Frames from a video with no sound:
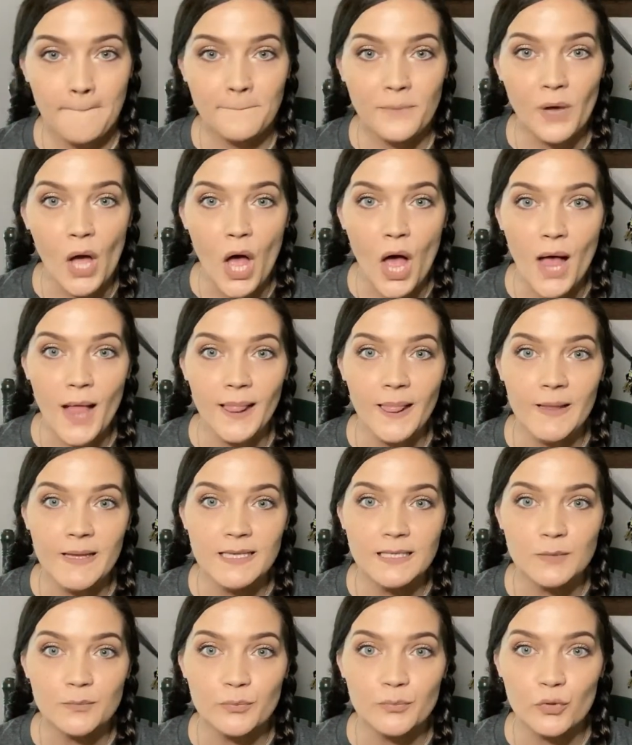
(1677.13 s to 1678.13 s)

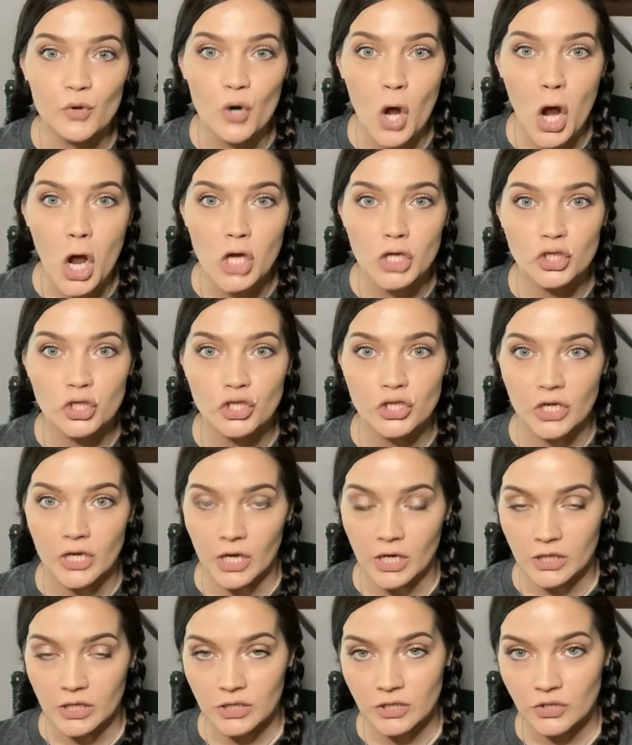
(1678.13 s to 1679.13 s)
Polly's
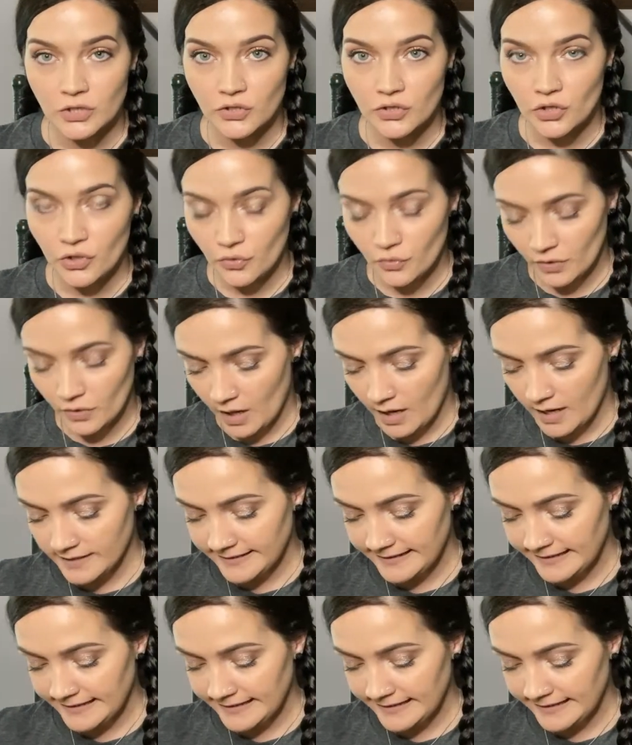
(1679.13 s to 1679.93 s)
Projects. You got